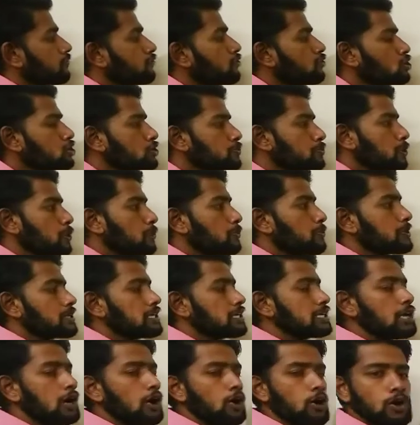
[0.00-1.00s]
fourth
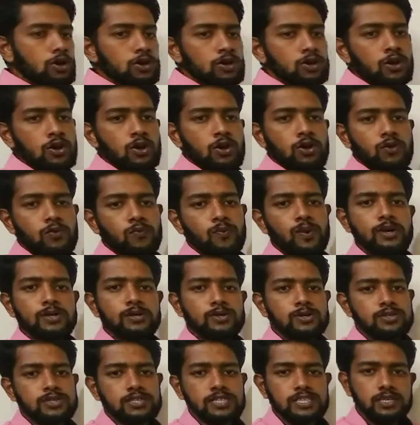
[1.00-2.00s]
property or
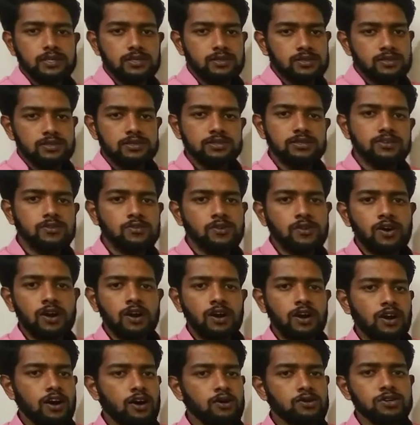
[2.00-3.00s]
1 to 3, or
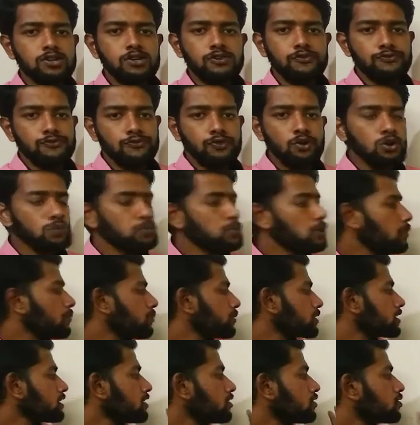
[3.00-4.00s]
out of 4
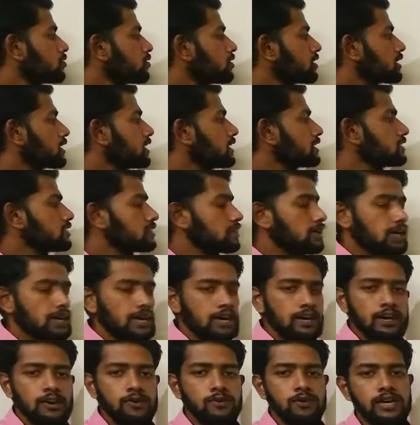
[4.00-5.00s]
property you will get
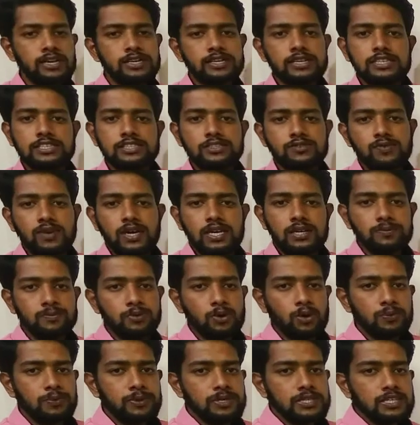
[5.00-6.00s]
at least one
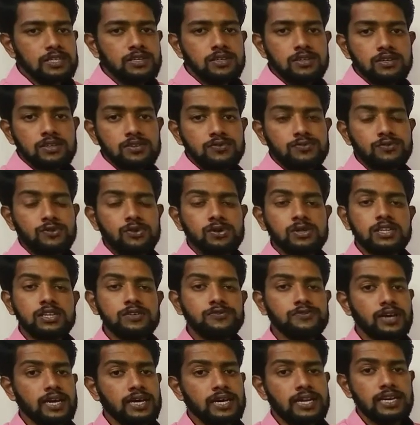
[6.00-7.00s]
property for
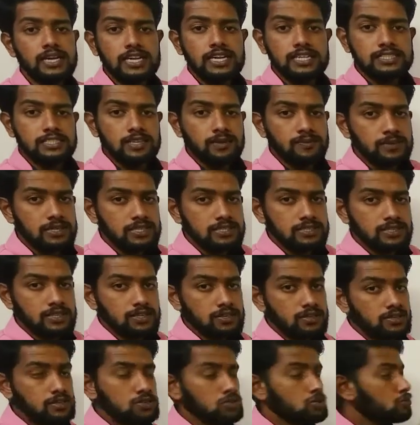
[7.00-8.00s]
final examination
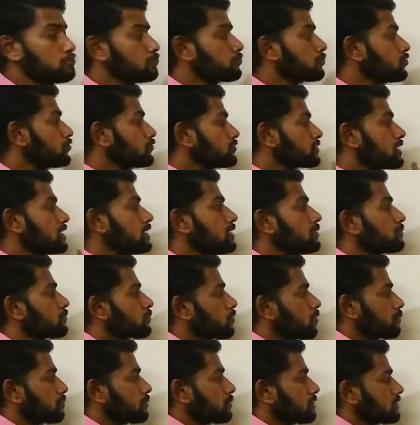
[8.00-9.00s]
to prove the
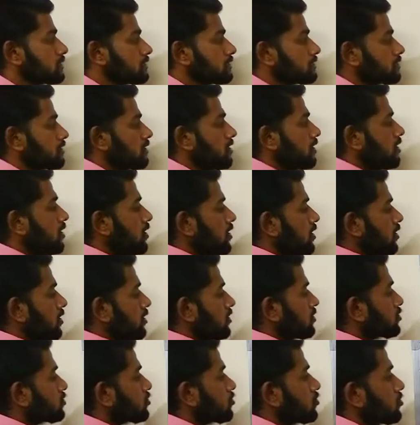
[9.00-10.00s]
properties.
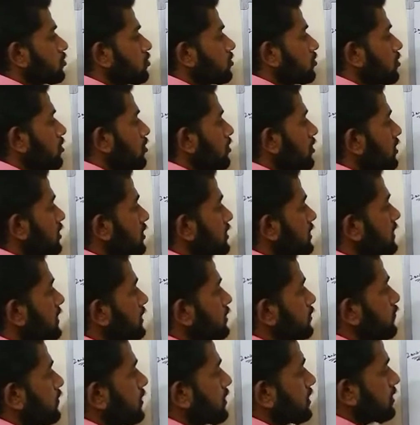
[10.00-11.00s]
So
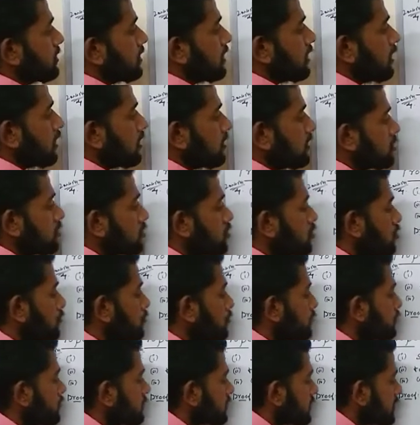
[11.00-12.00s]
this one, to
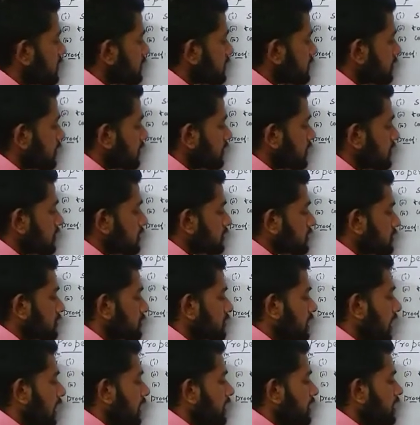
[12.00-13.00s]
prove this,
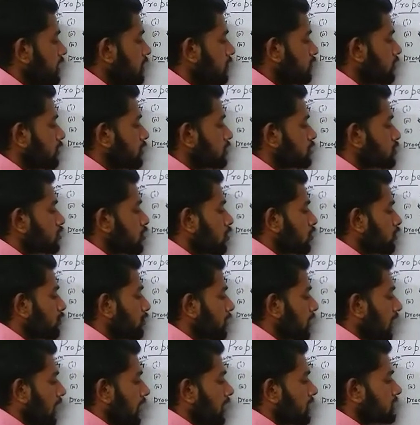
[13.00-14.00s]
sin inverse of
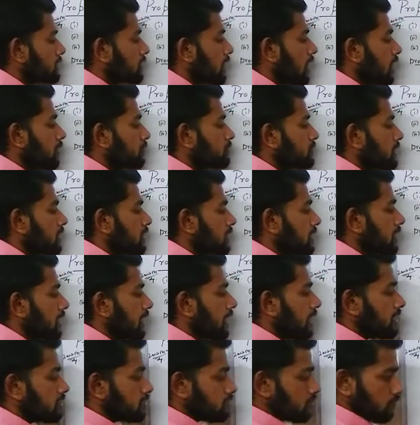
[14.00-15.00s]
x I am taking
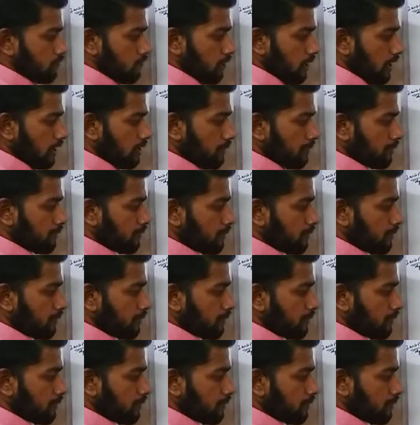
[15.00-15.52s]
as y,